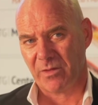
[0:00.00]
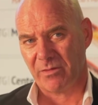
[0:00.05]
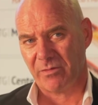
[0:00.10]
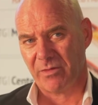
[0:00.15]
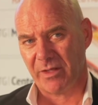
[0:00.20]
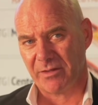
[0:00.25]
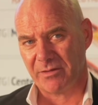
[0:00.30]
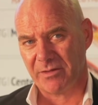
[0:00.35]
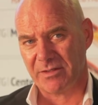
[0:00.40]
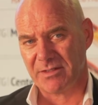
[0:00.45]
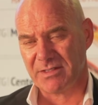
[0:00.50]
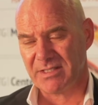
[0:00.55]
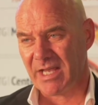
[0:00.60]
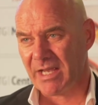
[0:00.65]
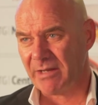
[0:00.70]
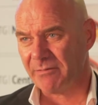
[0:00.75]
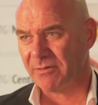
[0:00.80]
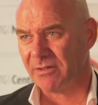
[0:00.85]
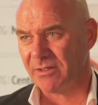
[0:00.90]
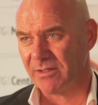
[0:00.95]
that the
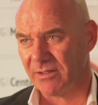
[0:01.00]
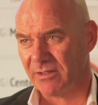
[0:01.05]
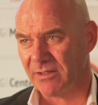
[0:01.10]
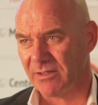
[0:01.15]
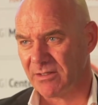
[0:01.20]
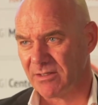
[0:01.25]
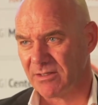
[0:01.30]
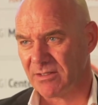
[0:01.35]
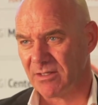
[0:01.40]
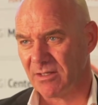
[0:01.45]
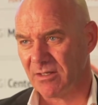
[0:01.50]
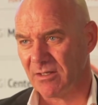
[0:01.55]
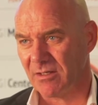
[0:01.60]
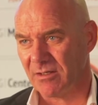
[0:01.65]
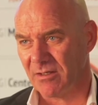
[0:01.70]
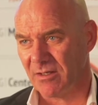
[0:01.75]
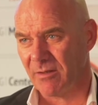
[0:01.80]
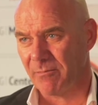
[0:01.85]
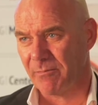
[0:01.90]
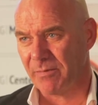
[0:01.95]
safety
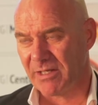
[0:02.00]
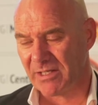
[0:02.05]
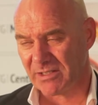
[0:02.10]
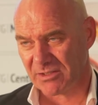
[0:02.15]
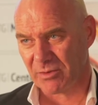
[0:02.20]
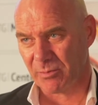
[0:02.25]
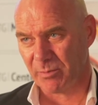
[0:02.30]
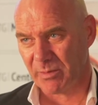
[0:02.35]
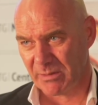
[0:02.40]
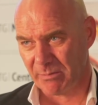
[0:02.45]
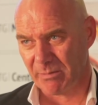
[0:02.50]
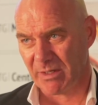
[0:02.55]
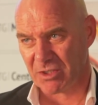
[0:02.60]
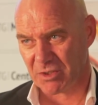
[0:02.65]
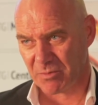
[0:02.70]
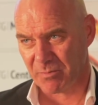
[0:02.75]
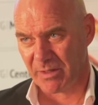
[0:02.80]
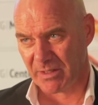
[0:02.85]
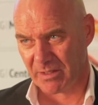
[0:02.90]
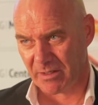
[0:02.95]
appears to be
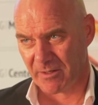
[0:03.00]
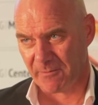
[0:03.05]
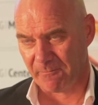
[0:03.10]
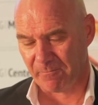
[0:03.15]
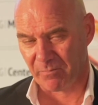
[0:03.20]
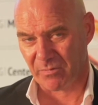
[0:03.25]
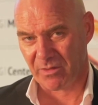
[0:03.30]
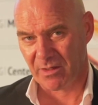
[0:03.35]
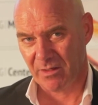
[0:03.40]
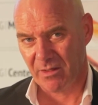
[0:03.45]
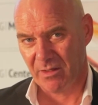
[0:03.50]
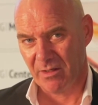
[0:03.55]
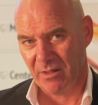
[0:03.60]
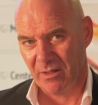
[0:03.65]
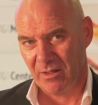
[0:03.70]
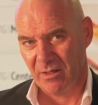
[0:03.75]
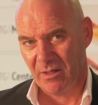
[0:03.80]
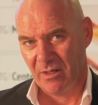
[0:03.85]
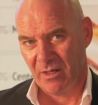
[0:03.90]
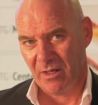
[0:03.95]
much better.
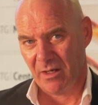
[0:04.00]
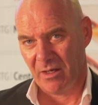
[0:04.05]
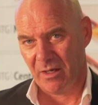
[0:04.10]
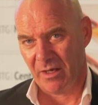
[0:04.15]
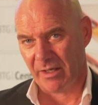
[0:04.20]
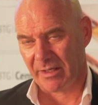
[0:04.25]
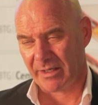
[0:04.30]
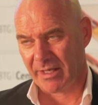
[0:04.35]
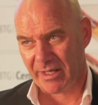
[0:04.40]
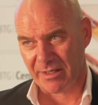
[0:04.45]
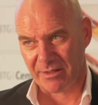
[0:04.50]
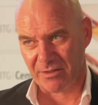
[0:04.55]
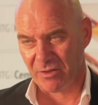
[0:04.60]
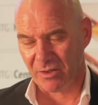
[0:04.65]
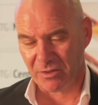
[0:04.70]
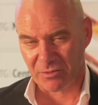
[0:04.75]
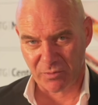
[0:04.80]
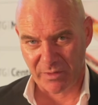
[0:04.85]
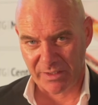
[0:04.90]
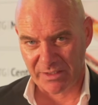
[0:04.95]
Again,
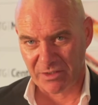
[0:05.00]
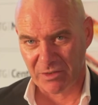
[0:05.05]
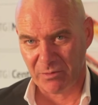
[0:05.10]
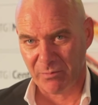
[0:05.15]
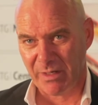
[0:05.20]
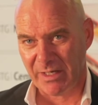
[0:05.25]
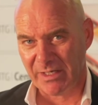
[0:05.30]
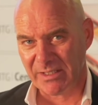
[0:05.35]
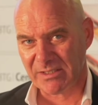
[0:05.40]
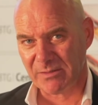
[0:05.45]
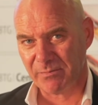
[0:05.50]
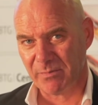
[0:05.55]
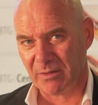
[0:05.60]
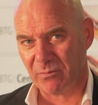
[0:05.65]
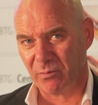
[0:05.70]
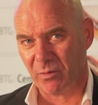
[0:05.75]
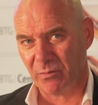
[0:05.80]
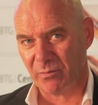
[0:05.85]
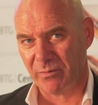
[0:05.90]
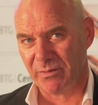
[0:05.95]
not randomized, but
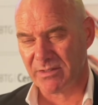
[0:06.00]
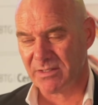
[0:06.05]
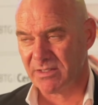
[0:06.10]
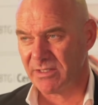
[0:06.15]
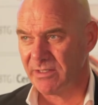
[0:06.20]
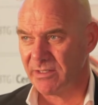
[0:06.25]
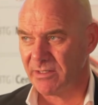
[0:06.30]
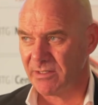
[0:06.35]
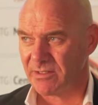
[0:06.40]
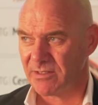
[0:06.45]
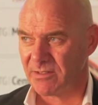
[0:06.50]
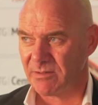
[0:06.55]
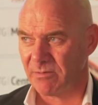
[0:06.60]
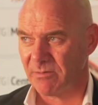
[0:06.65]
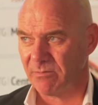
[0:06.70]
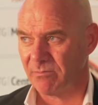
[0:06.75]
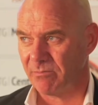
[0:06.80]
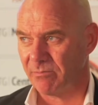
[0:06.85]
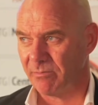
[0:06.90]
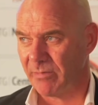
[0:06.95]
what we see is
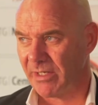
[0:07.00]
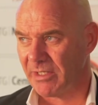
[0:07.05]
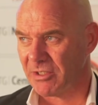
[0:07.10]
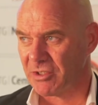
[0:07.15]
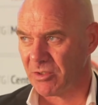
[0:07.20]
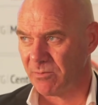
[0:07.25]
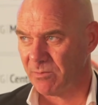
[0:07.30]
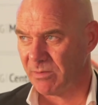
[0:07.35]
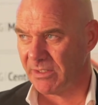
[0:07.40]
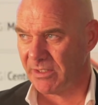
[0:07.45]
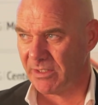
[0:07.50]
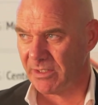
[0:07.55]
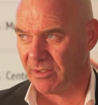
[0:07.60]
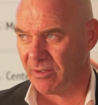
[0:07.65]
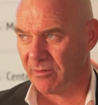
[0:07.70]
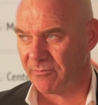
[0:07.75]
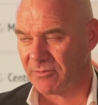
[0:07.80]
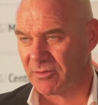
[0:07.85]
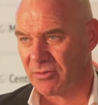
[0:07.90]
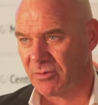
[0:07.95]
major bleeding
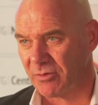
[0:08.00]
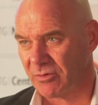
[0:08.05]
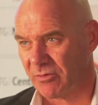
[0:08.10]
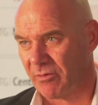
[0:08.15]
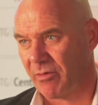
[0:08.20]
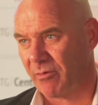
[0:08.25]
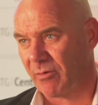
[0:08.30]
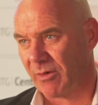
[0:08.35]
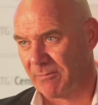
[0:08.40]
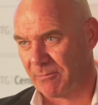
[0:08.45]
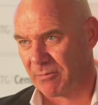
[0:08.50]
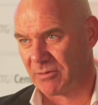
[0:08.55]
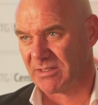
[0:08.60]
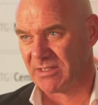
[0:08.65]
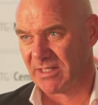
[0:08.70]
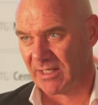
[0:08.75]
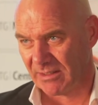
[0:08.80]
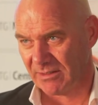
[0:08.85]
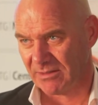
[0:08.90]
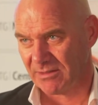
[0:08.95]
of 2 to
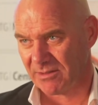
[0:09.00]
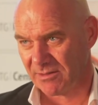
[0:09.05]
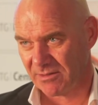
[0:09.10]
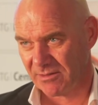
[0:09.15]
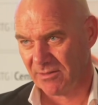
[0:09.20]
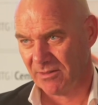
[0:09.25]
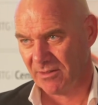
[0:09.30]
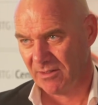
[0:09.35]
3%